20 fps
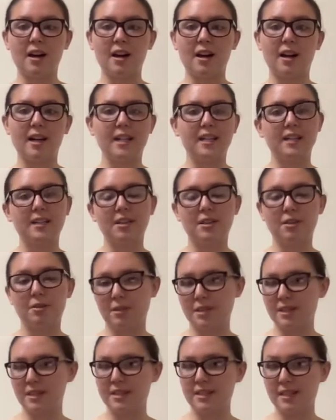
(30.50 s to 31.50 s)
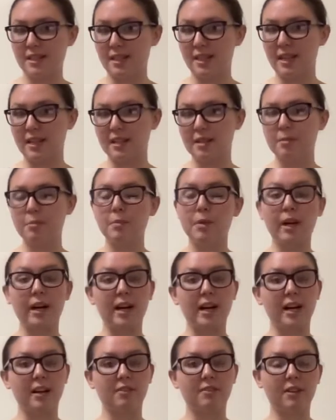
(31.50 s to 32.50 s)
I didn't know this then, but I
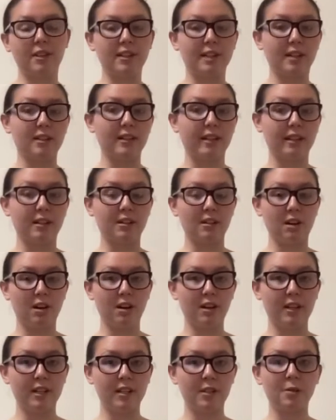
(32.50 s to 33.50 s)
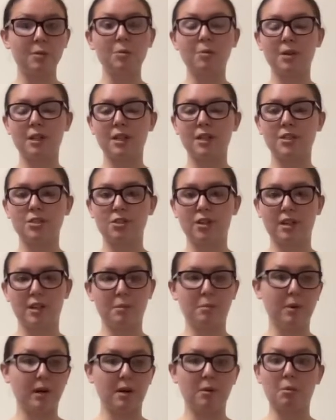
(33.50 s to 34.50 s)
had found out later on when trying to
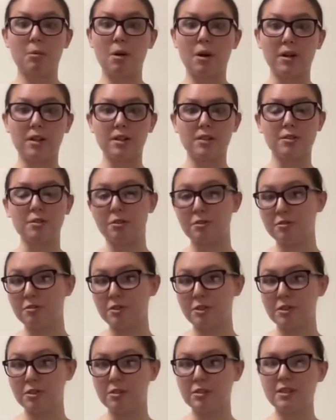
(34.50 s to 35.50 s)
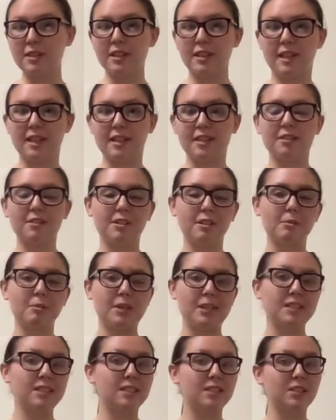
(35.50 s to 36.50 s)
buy water or food that the only
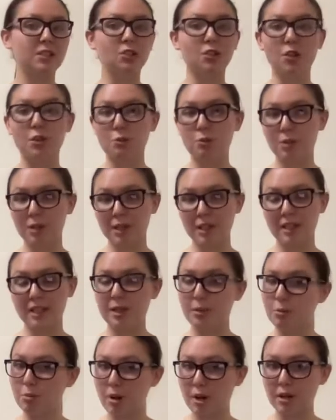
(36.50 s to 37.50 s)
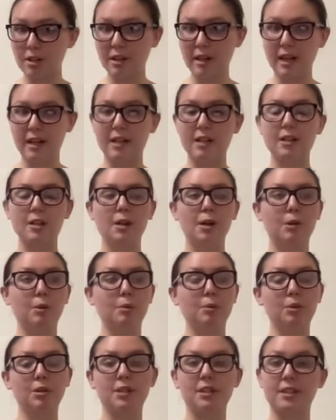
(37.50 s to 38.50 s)
places you could really get water at
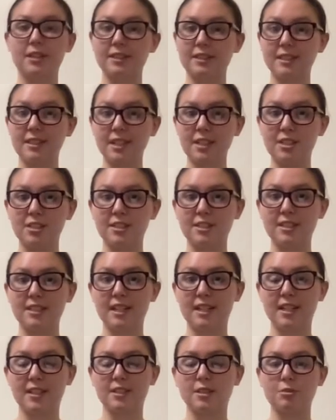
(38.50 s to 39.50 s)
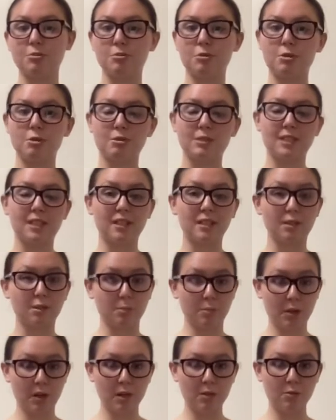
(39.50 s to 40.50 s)
were the concession stands, which was
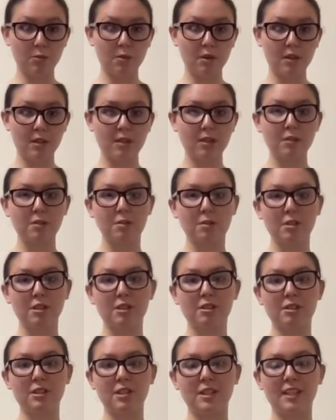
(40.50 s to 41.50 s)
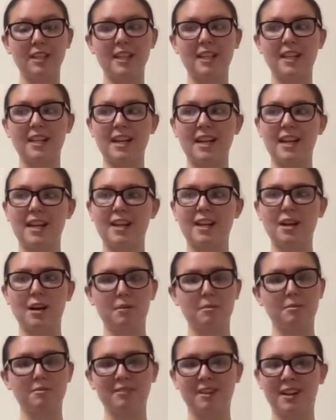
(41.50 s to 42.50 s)
either bottled water or you could get a
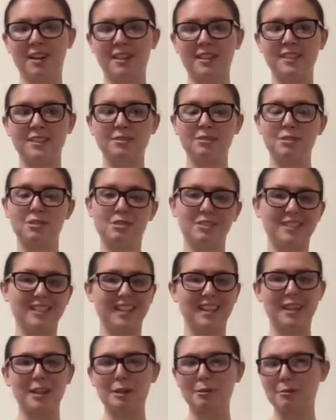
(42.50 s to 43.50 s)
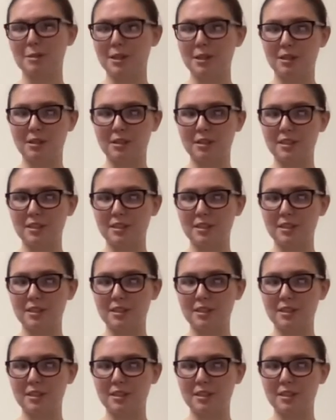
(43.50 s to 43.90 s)
cup of ice, which was like $3,